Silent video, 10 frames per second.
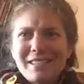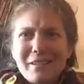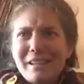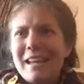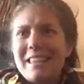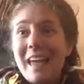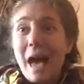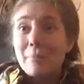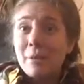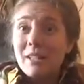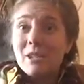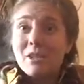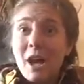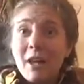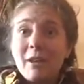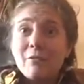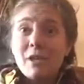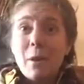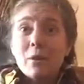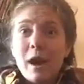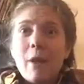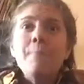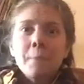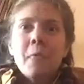I'm going to eat that plus a ton of sauerkraut,